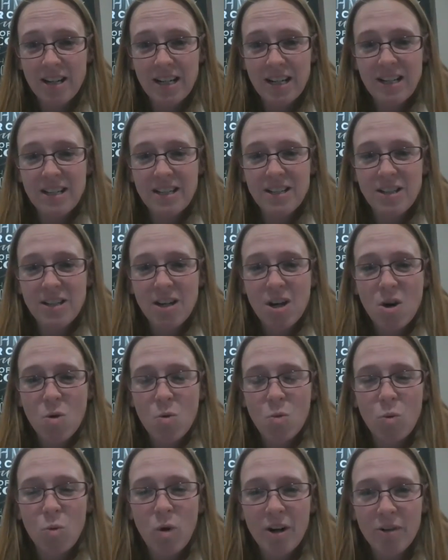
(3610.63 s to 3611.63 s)
It is
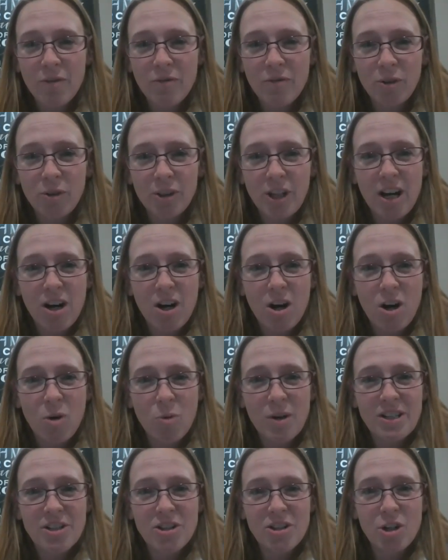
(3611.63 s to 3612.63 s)
wonderful, not
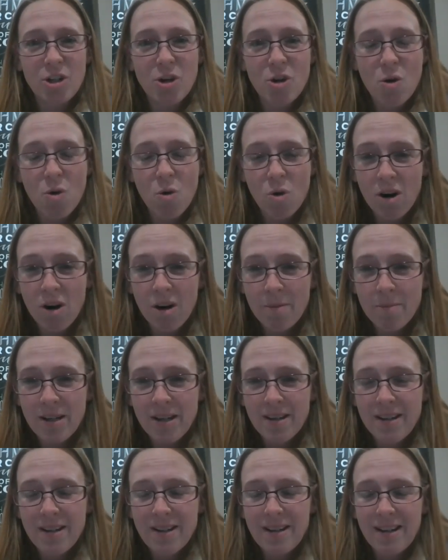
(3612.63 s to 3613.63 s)
always the norm,
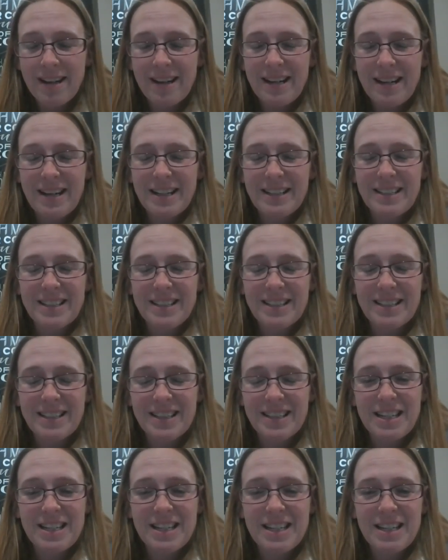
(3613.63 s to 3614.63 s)
to
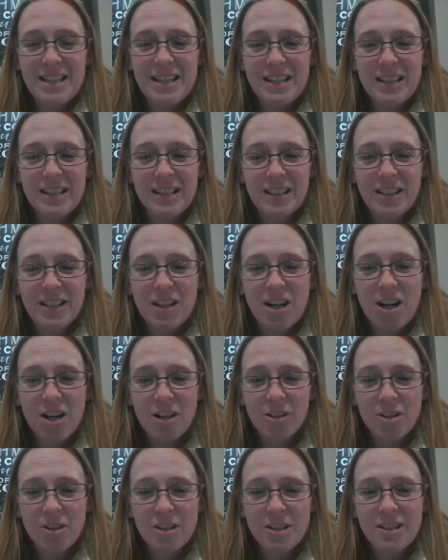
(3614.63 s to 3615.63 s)
see
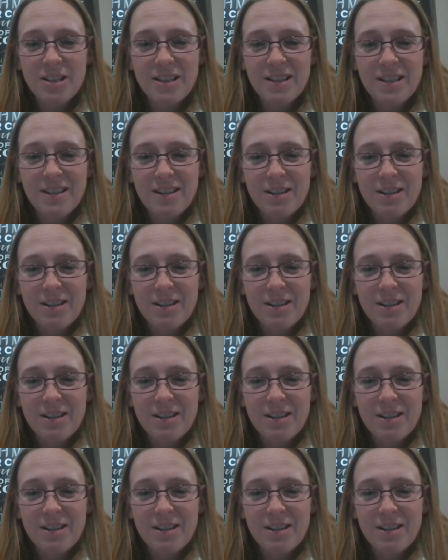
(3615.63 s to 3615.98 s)
Congress